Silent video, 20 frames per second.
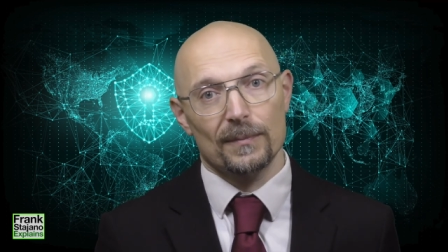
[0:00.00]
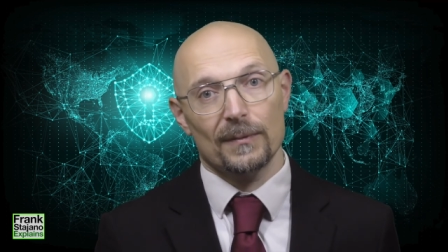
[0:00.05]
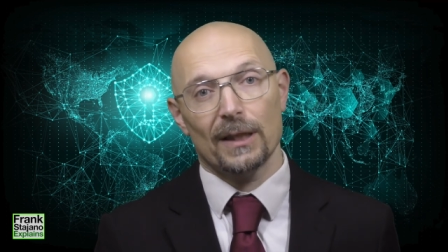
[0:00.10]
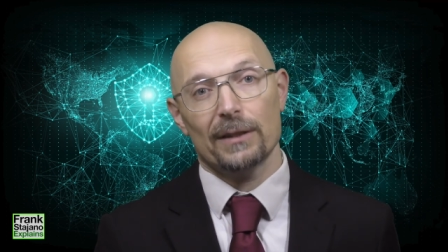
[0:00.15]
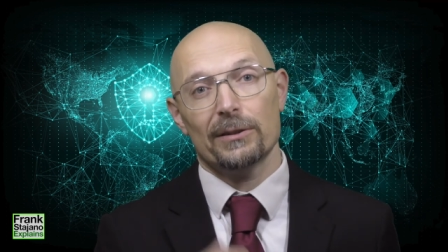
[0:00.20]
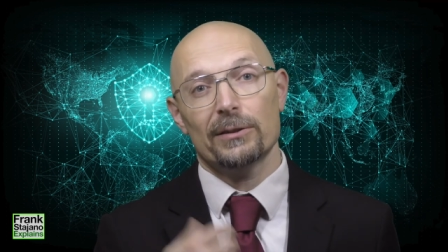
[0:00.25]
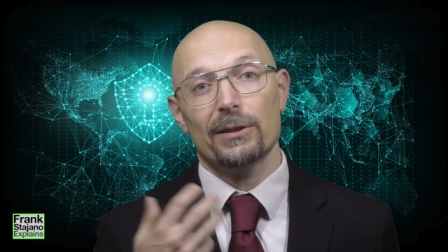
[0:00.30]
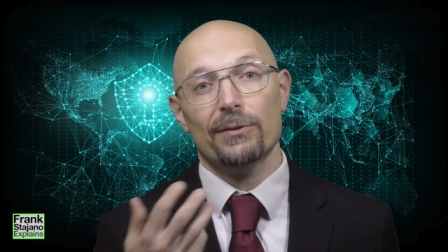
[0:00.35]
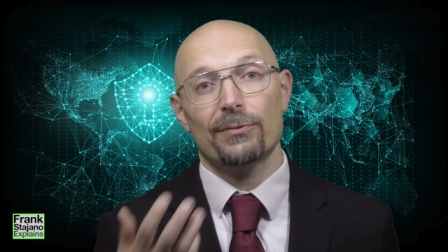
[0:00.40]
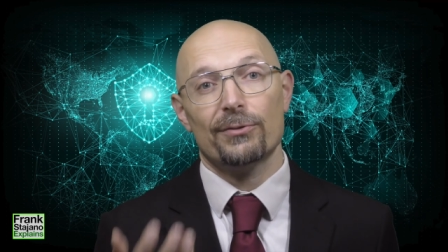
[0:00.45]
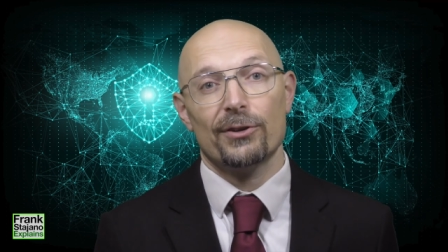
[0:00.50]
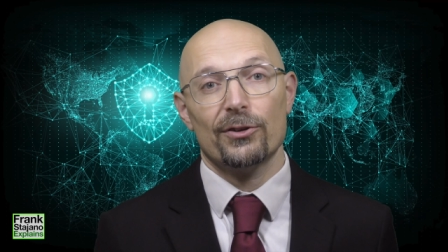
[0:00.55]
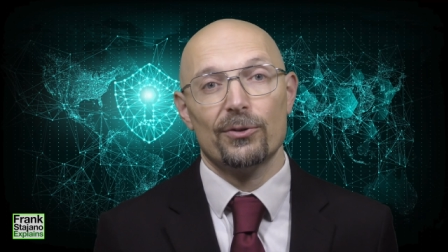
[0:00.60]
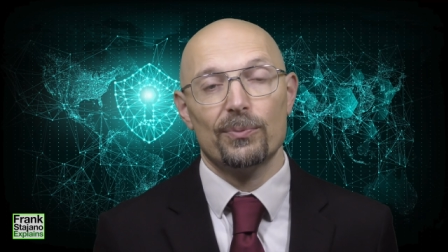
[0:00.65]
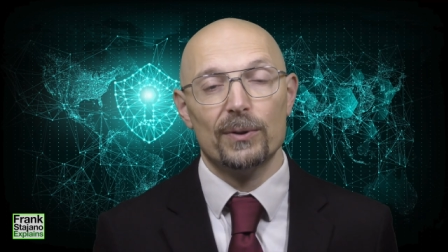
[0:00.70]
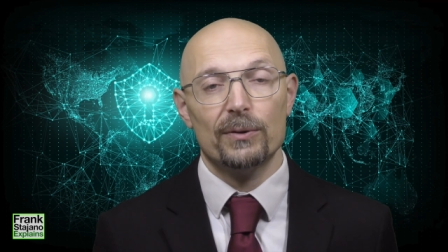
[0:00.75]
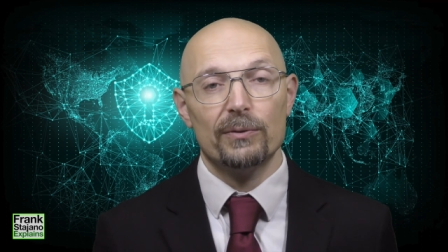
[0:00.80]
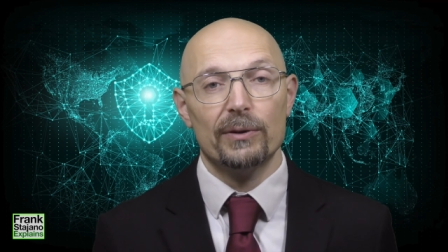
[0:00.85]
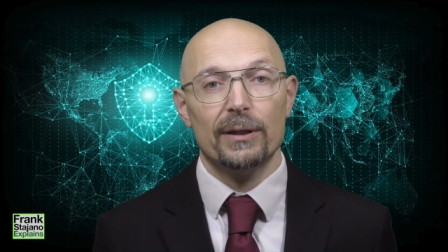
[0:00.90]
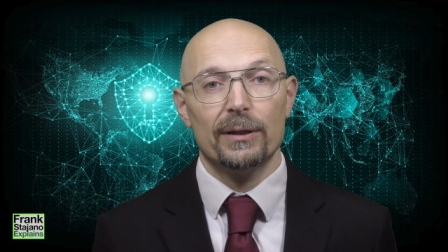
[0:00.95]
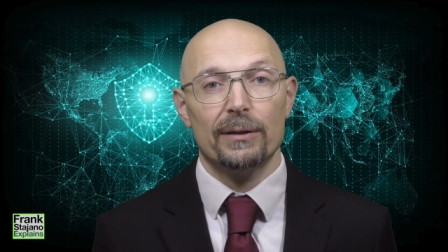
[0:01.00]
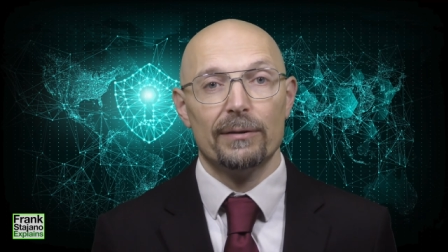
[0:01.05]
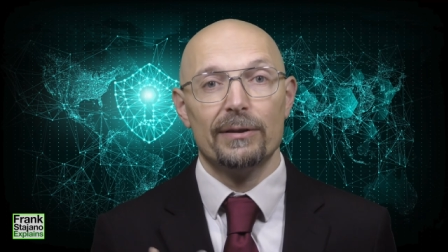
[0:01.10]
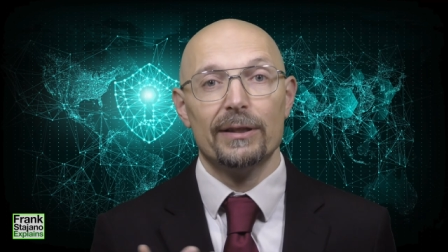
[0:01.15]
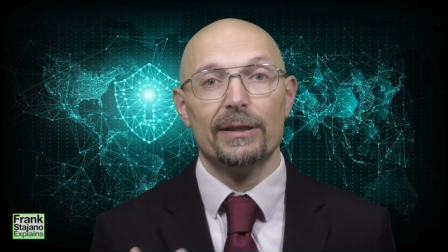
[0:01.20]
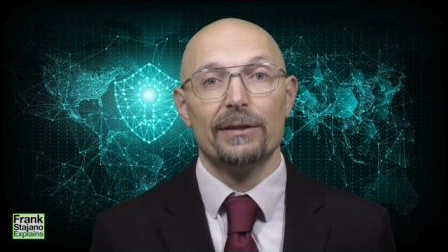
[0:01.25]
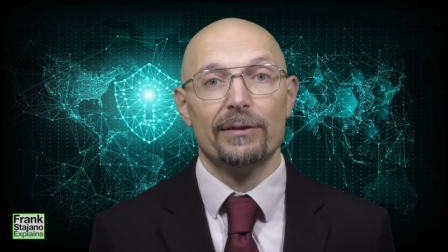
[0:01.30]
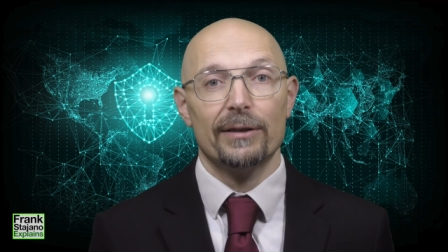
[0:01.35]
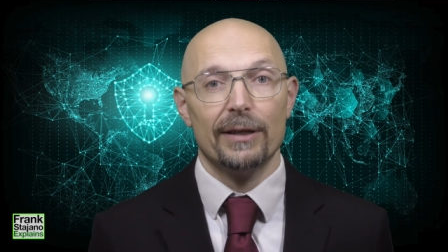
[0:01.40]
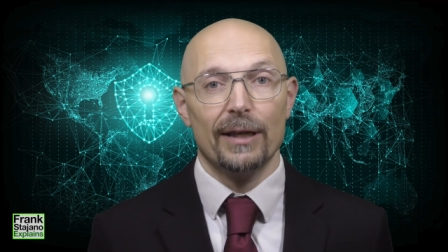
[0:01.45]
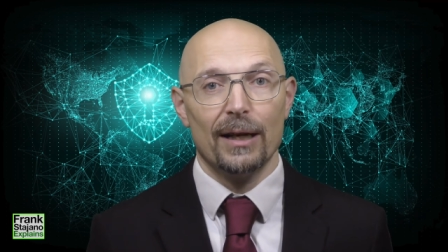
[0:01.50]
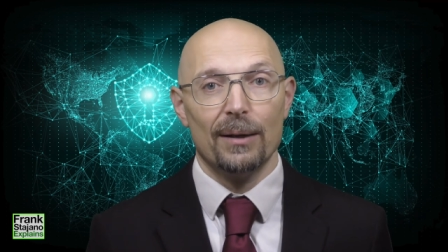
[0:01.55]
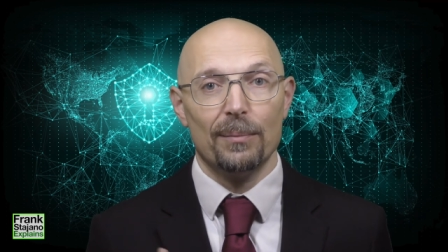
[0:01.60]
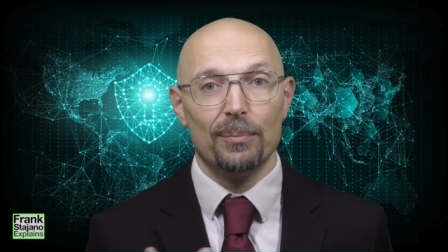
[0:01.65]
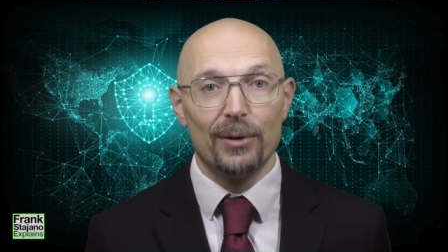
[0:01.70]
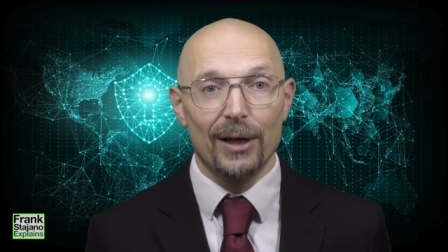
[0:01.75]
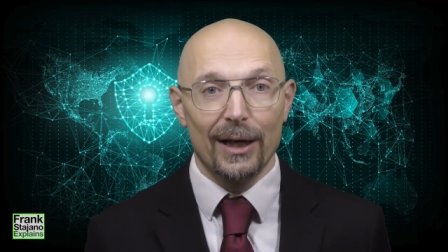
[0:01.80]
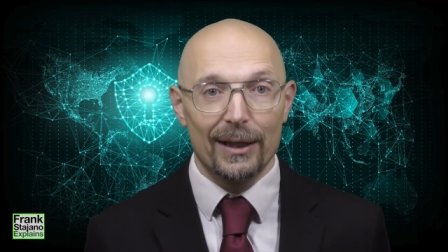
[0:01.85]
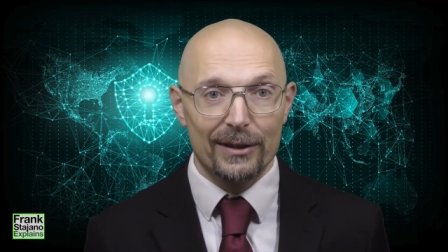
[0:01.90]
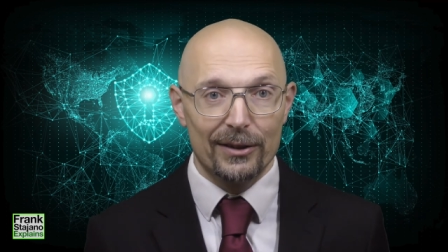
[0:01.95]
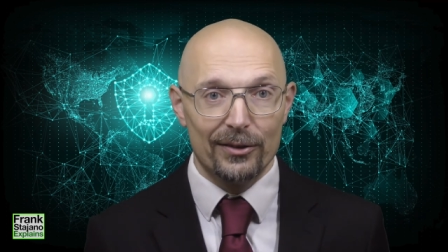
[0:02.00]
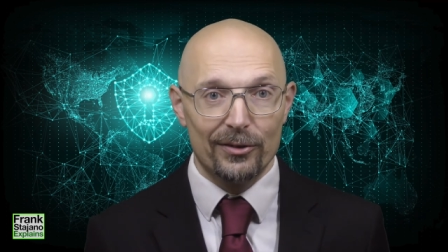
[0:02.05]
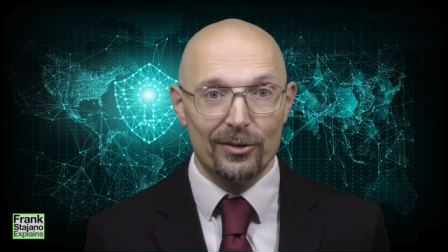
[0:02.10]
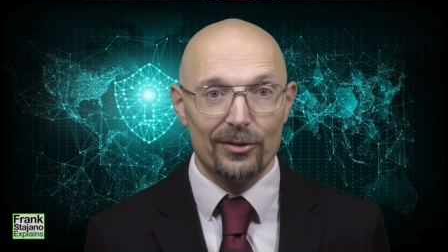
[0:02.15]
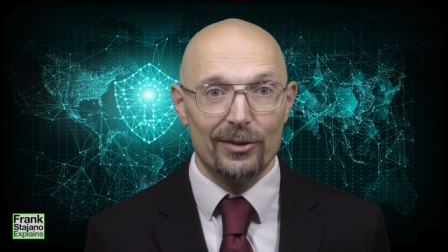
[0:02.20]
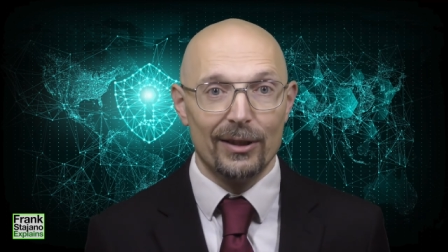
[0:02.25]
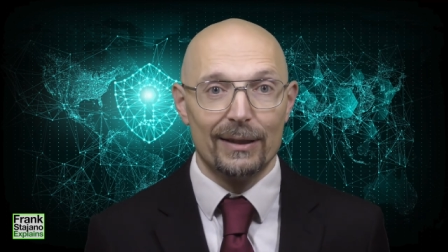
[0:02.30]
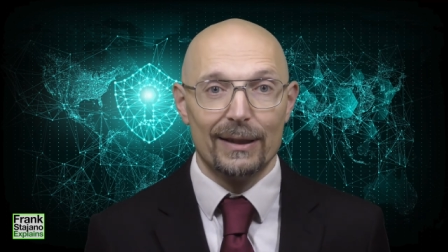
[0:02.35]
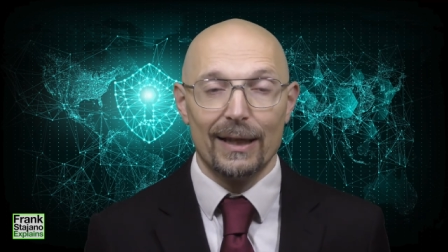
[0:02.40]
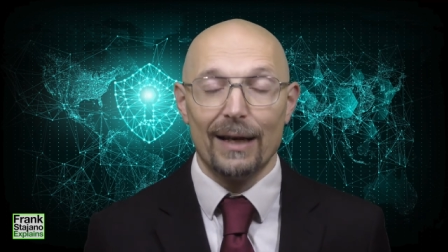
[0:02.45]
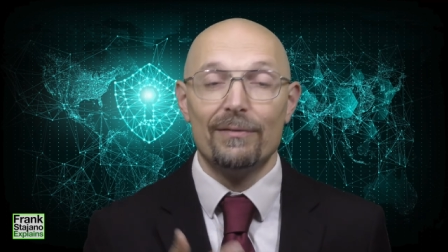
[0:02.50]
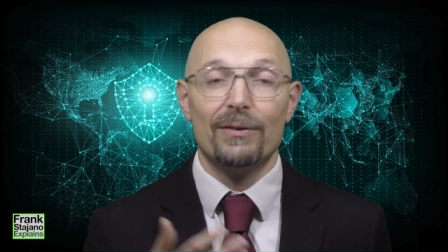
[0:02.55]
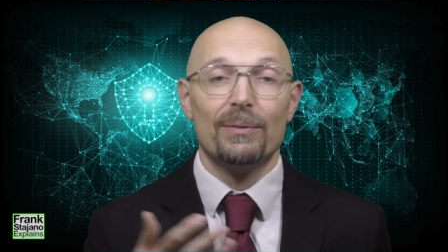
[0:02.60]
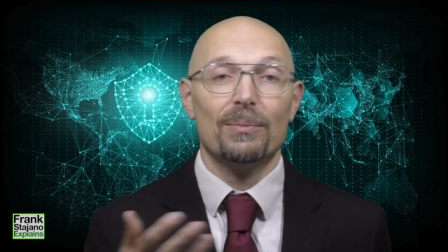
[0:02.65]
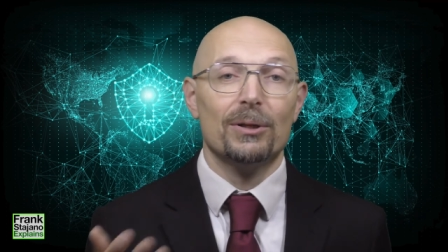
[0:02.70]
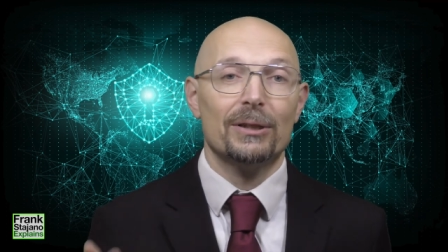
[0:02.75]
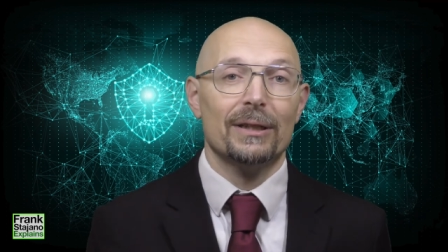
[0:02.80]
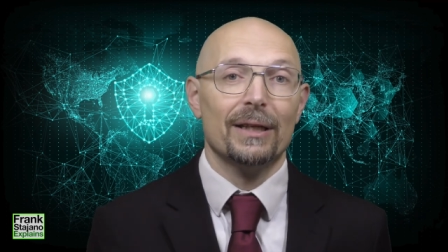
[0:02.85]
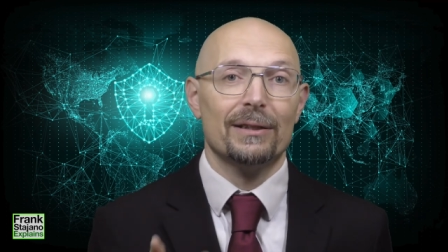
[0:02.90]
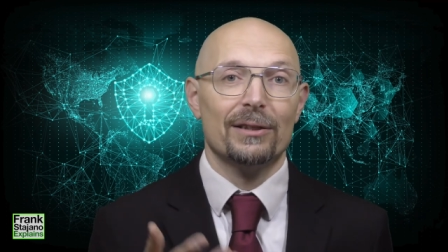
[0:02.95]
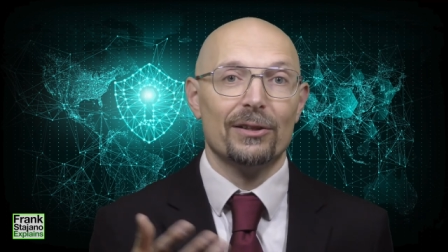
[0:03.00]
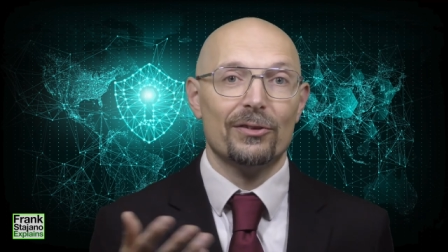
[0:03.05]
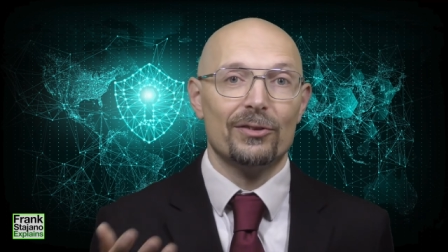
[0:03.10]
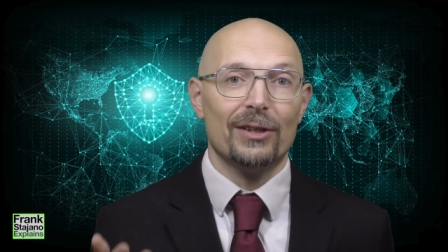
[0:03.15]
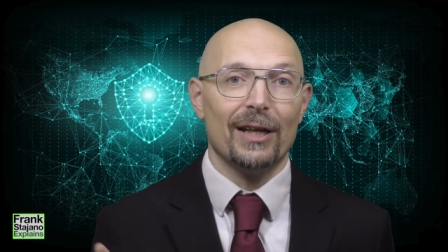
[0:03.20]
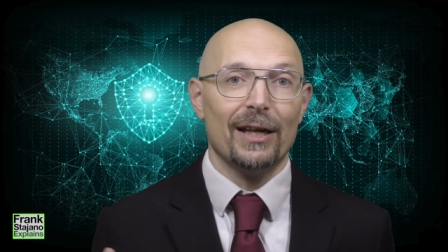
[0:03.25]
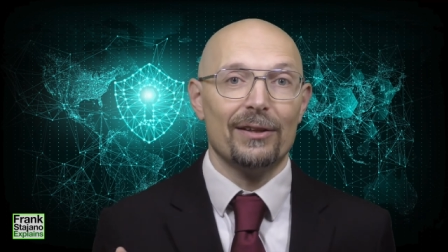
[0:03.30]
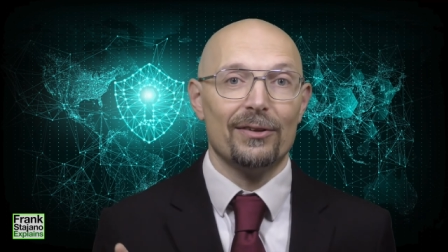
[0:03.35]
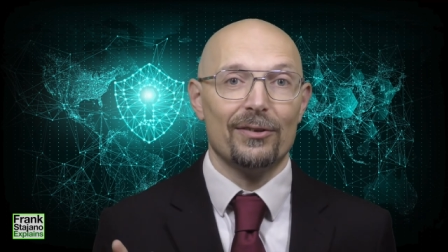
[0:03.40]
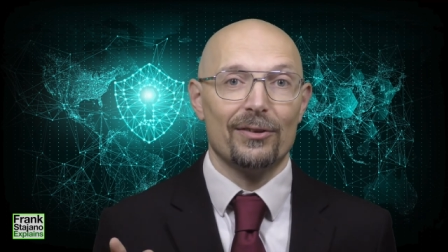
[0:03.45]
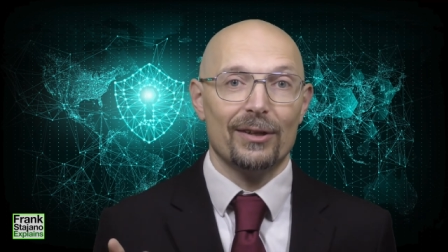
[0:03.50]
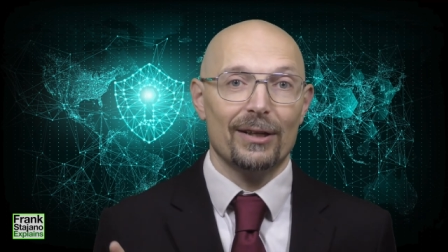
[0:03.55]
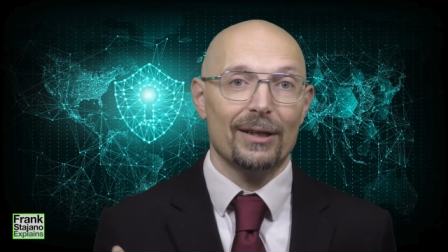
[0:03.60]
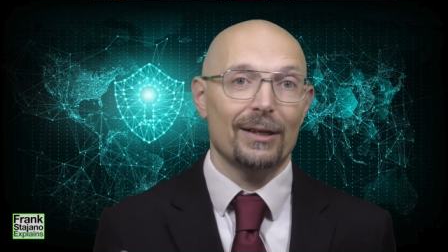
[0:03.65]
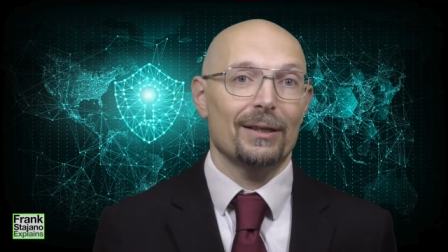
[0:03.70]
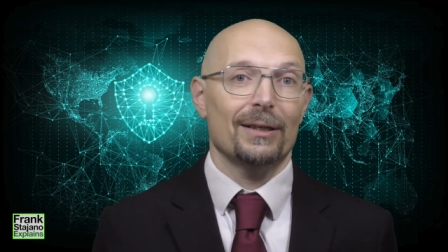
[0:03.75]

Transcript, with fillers: And the difference between theory and practice is that everybody understands